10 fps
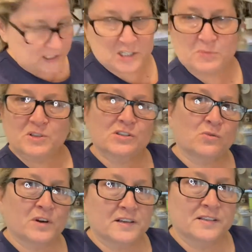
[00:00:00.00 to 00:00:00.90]
just been
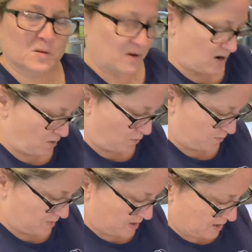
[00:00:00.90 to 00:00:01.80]
so nice to be
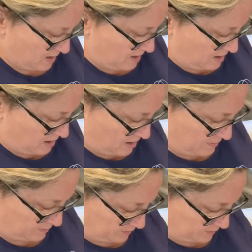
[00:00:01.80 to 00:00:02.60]
home.